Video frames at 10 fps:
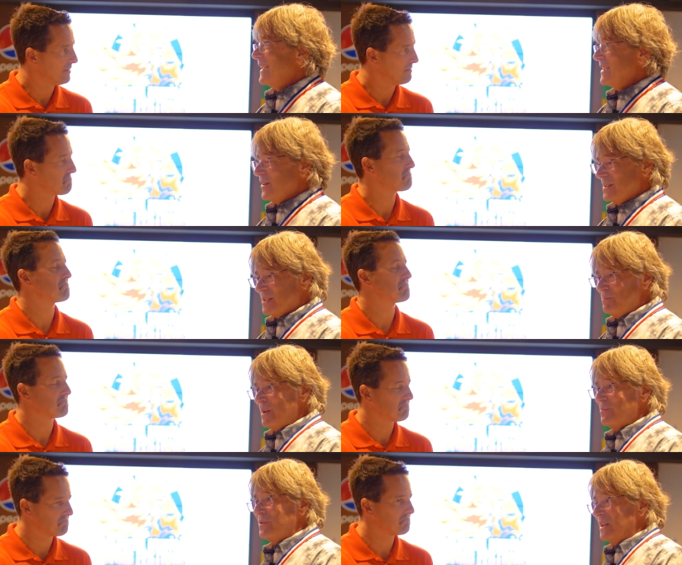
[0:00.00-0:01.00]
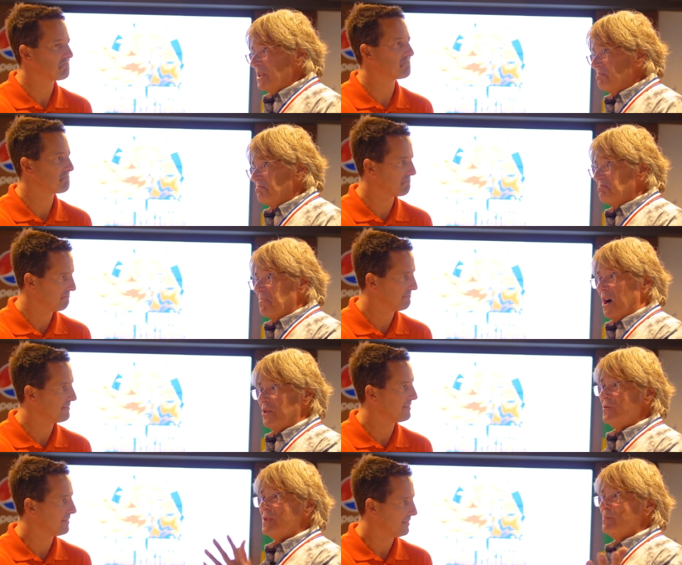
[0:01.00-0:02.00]
Speaker 1: You know, and some people need
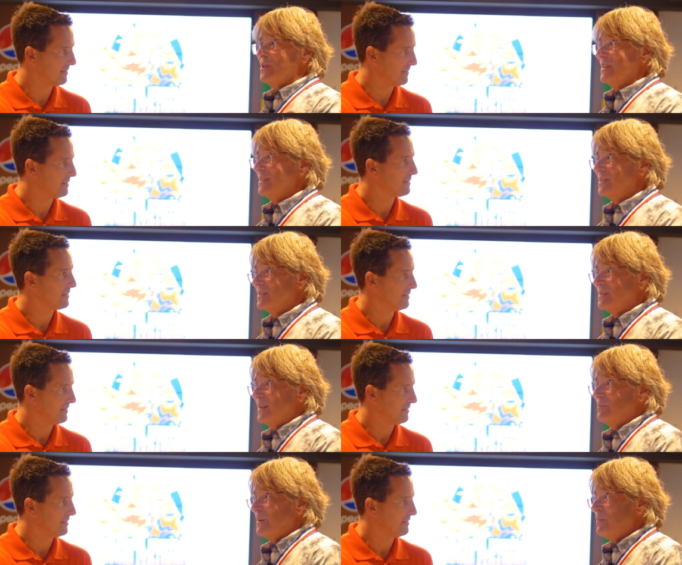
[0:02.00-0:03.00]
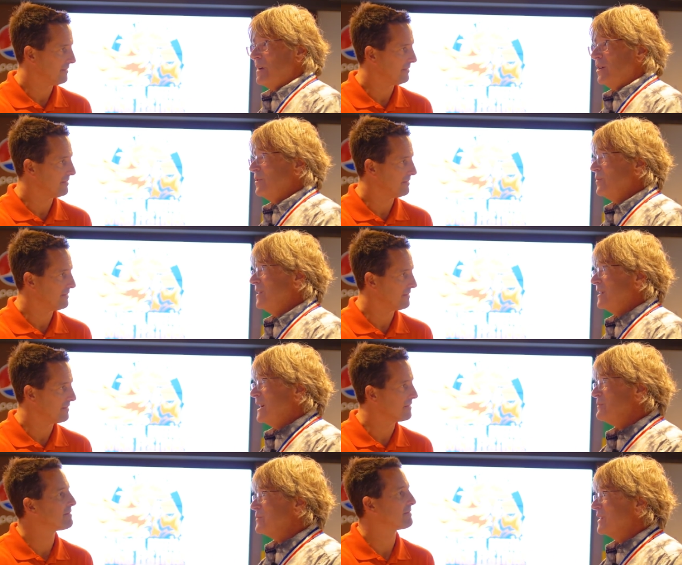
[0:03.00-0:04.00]
hundreds of millions. Some people might only want a
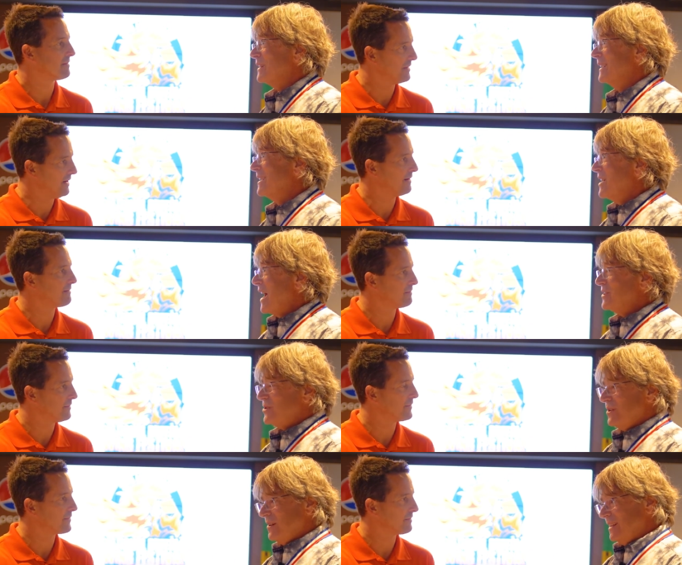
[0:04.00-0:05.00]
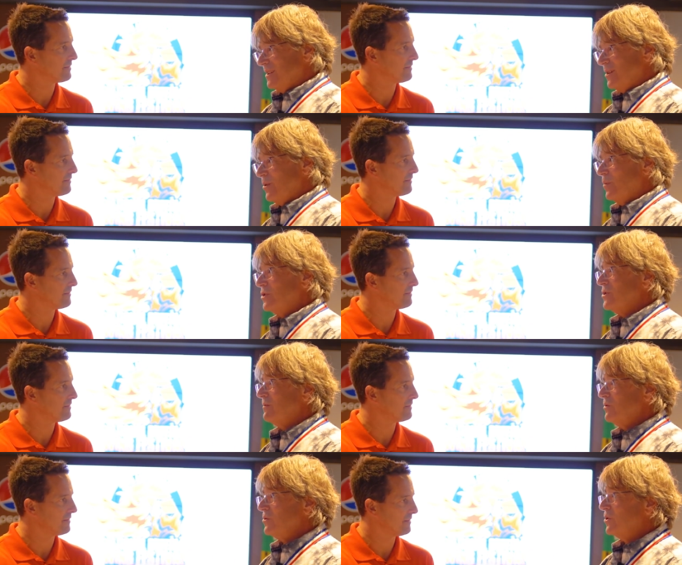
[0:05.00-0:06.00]
couple million. Yeah. And so you need to know what your
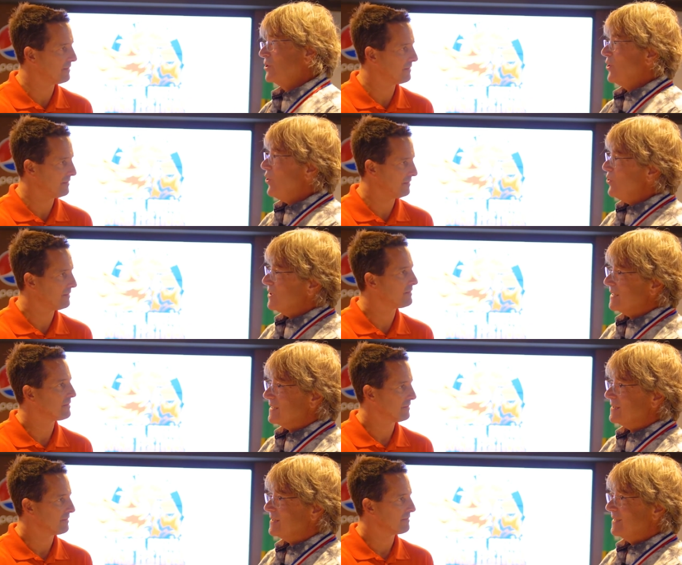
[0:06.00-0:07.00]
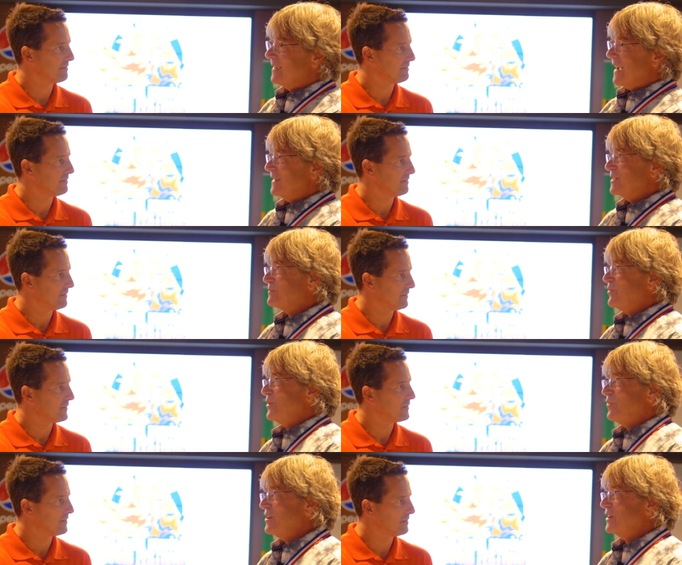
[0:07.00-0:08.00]
real goal is at this
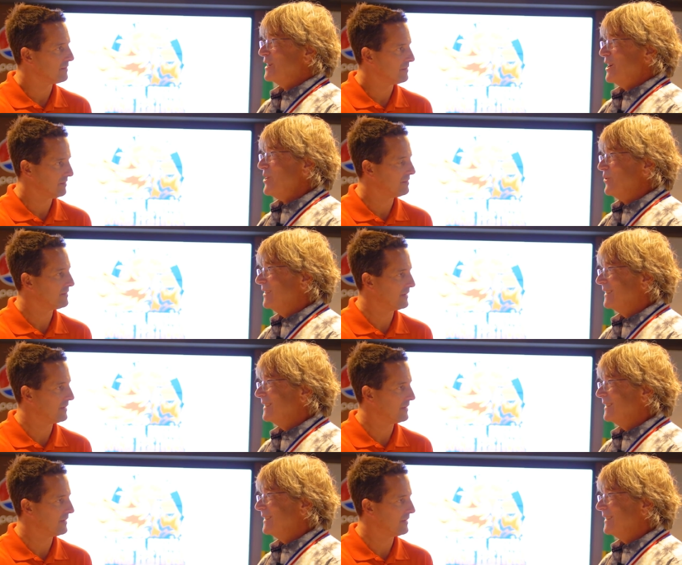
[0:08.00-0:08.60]
point, where you're going to go.